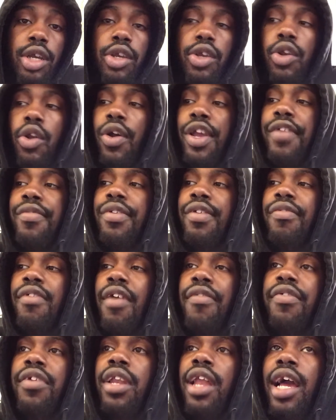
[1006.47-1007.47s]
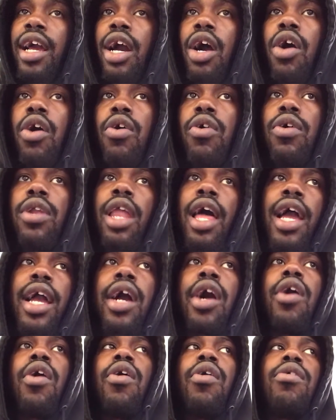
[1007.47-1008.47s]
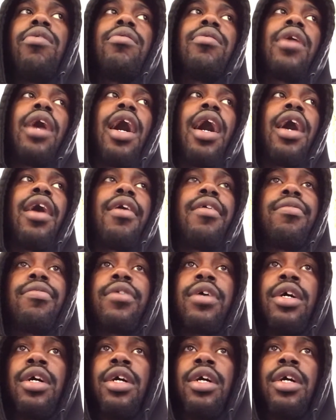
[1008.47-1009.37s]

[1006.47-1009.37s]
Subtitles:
You know, even if I feel like, I've